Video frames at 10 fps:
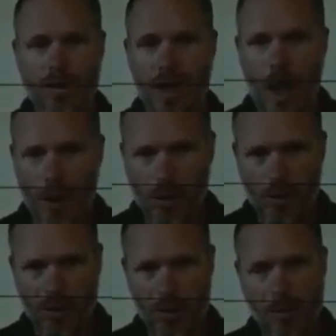SLAM
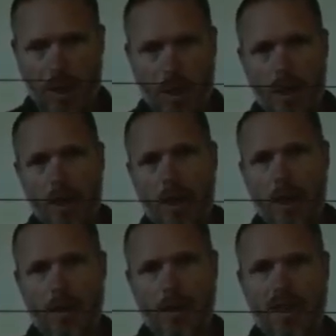algorithm.
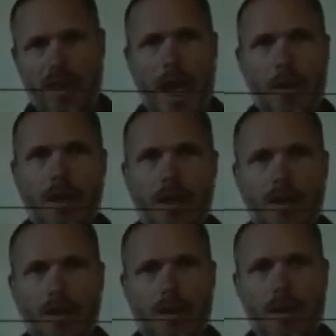So SLAM
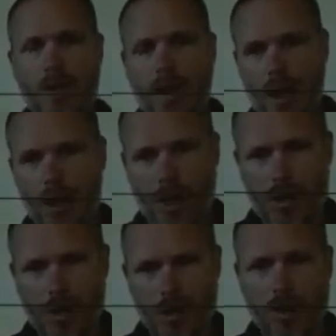is a
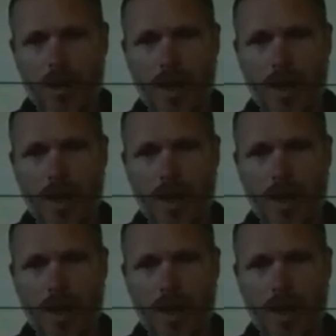calibration